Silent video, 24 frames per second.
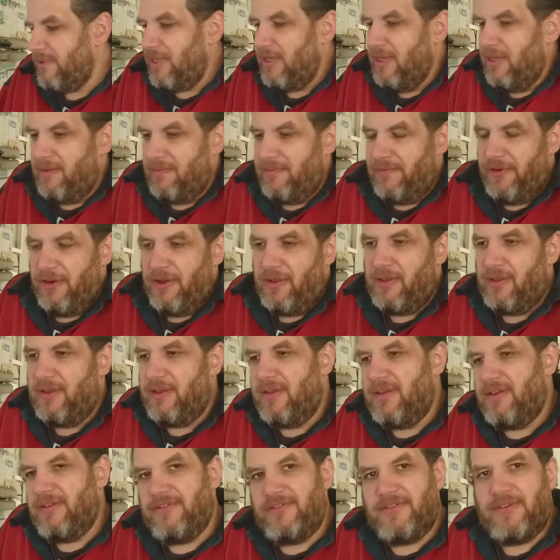And
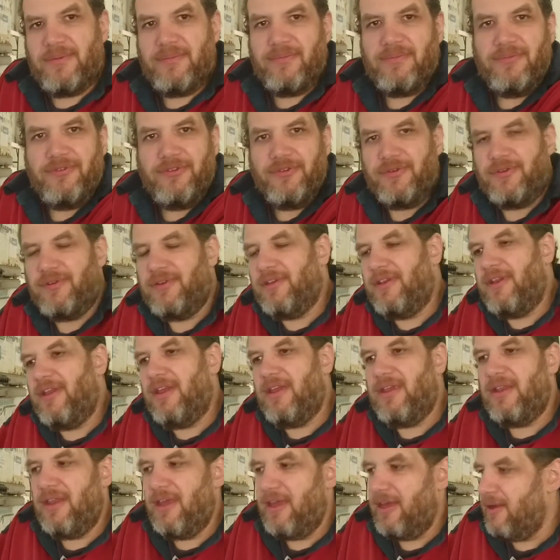finally, as I'm doing it
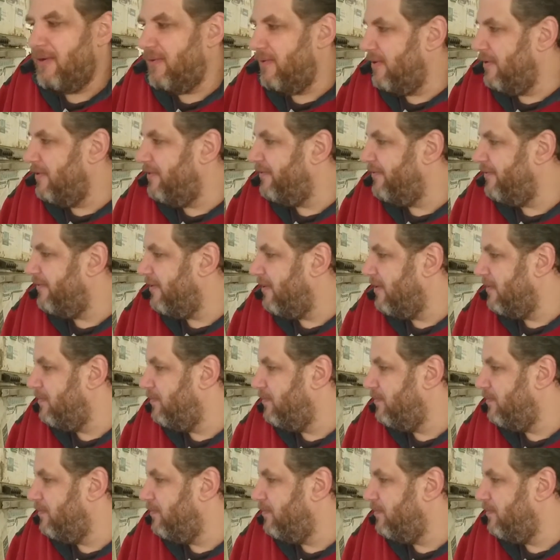here now, is